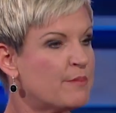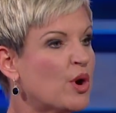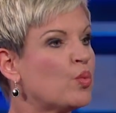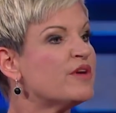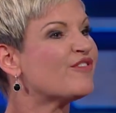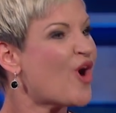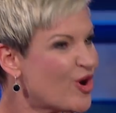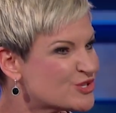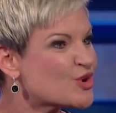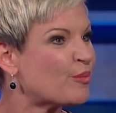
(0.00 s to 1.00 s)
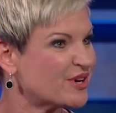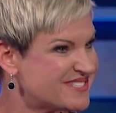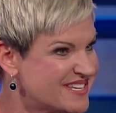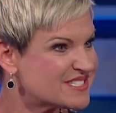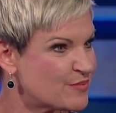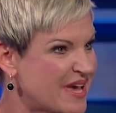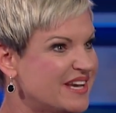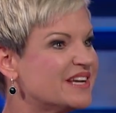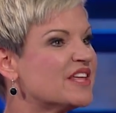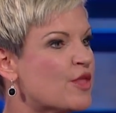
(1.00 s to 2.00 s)
but we've also
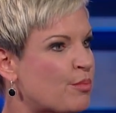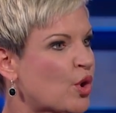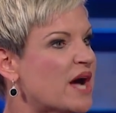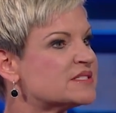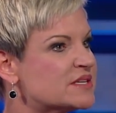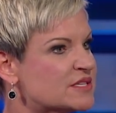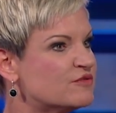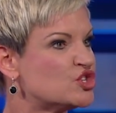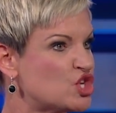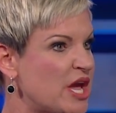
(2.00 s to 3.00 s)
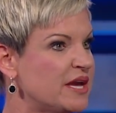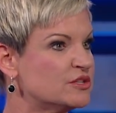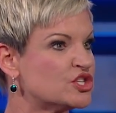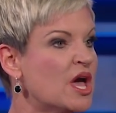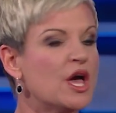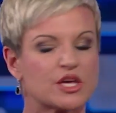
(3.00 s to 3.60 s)
participated in the process of change,